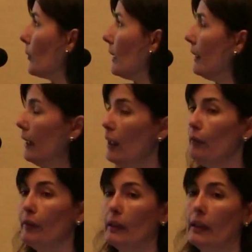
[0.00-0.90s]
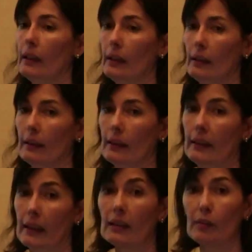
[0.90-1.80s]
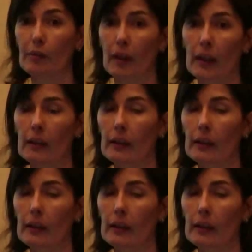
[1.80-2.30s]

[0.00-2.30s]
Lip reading: saved as a text file